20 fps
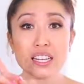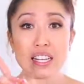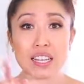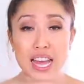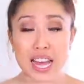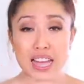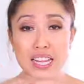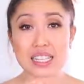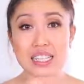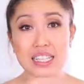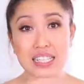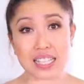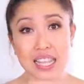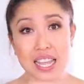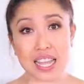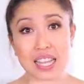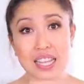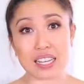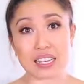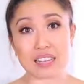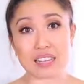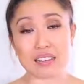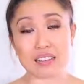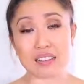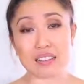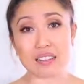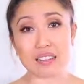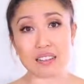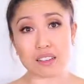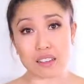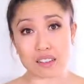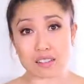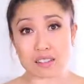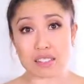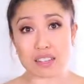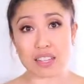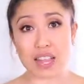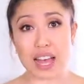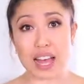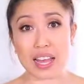that site
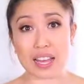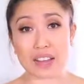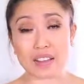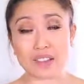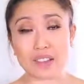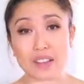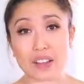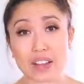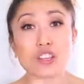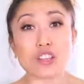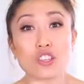goes live,